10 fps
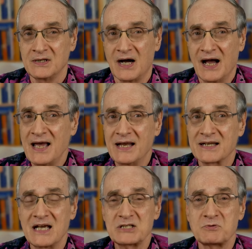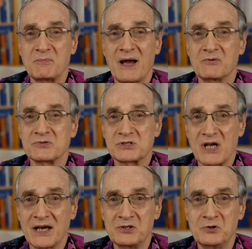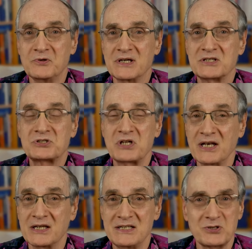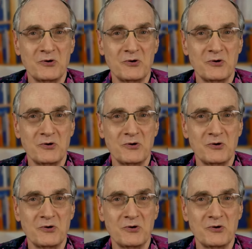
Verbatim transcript: I had a case with my own son who is skinny. He's